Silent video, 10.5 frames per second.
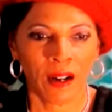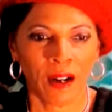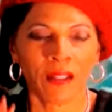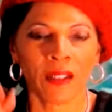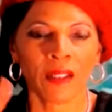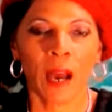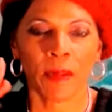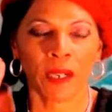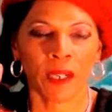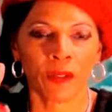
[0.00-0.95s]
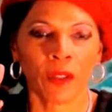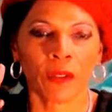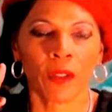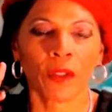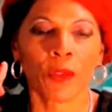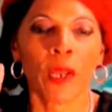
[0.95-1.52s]
on the topic of uh,
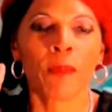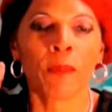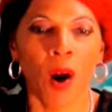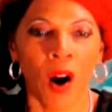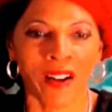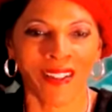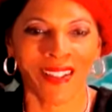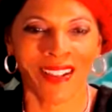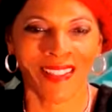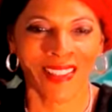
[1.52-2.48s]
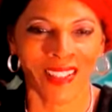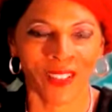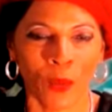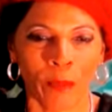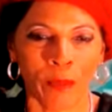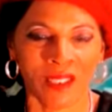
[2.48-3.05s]
three part on this
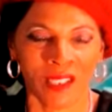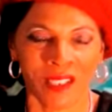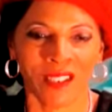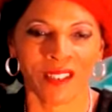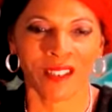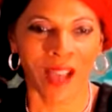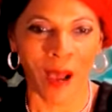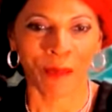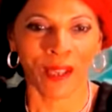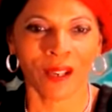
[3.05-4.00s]
one particular topic